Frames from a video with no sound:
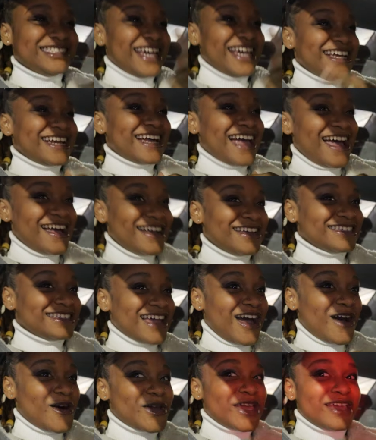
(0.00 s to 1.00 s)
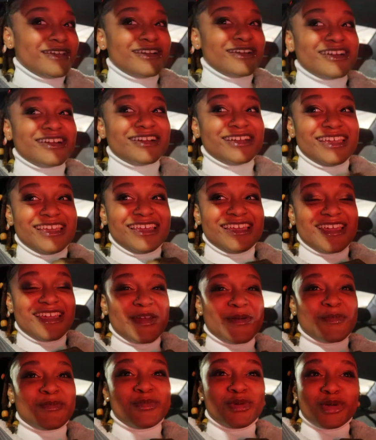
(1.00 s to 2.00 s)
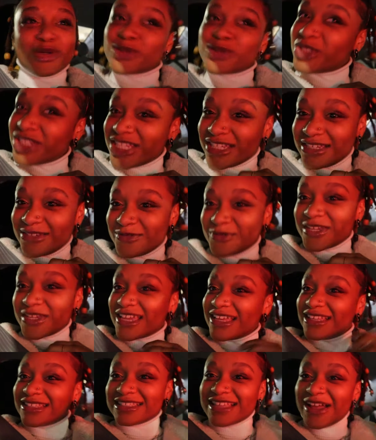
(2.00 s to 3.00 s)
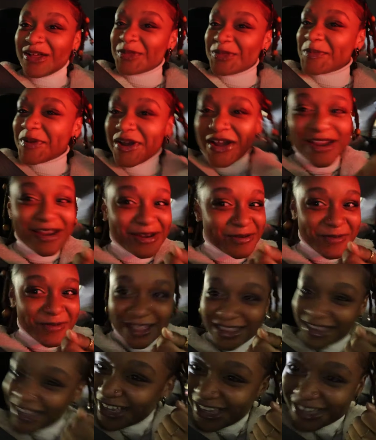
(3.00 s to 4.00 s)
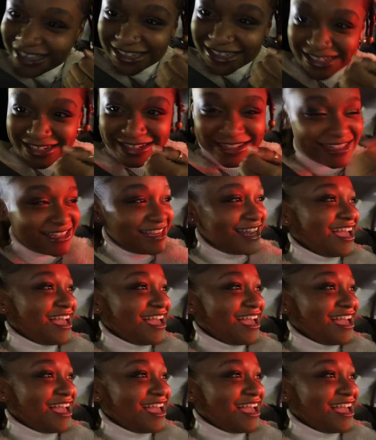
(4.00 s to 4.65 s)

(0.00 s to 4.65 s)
Jada got us out here eating bougie. We in South Park about to eat dinner.